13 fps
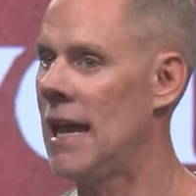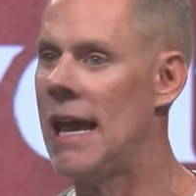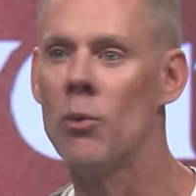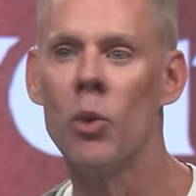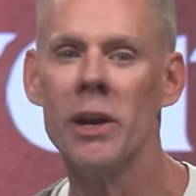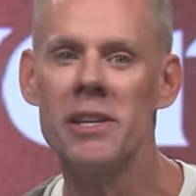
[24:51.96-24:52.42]

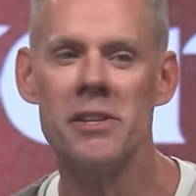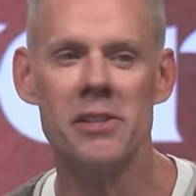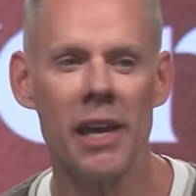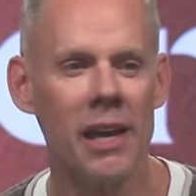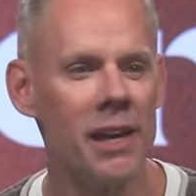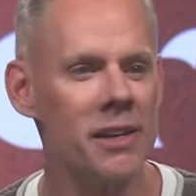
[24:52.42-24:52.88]
And what he
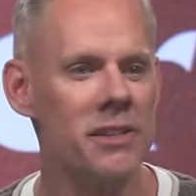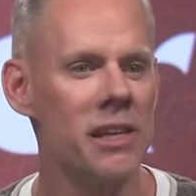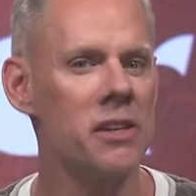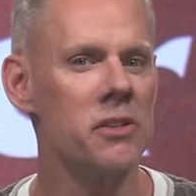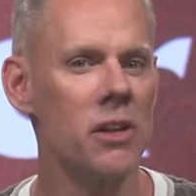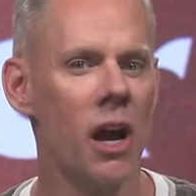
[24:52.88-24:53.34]
says
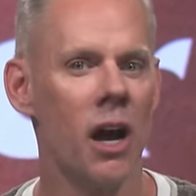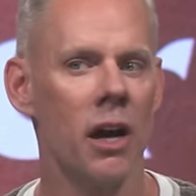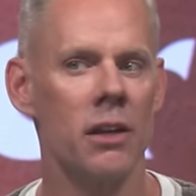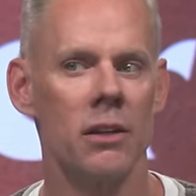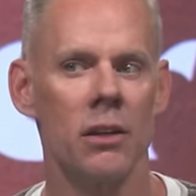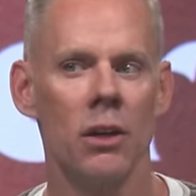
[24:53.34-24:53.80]
is
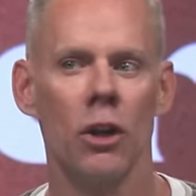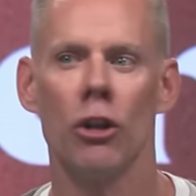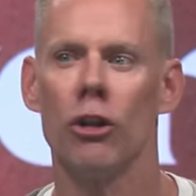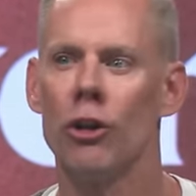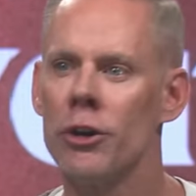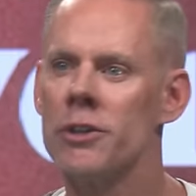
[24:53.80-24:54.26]
not,
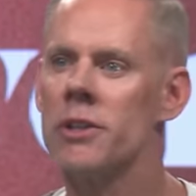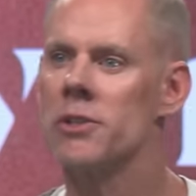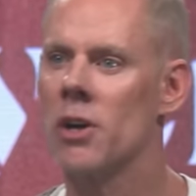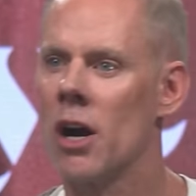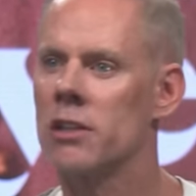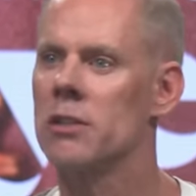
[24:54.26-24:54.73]
learn to
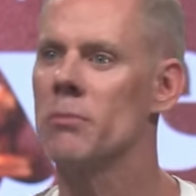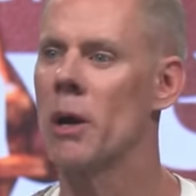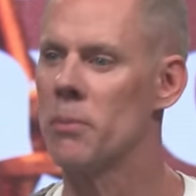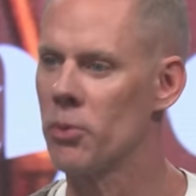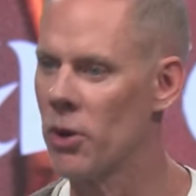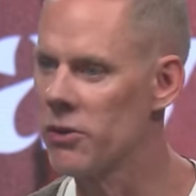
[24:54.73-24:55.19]
talk to
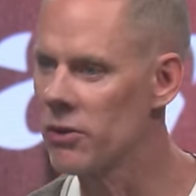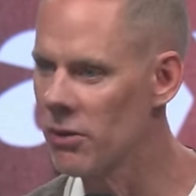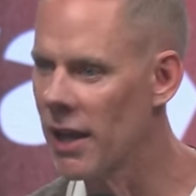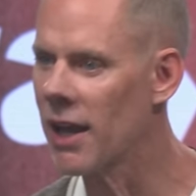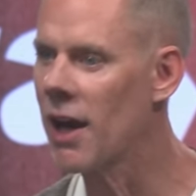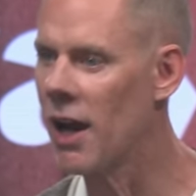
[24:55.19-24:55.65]
my brother
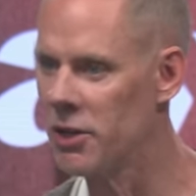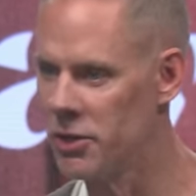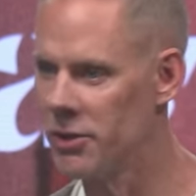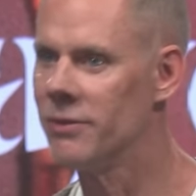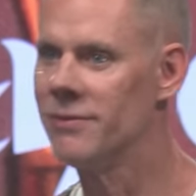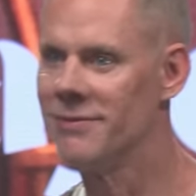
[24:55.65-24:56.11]
like I do.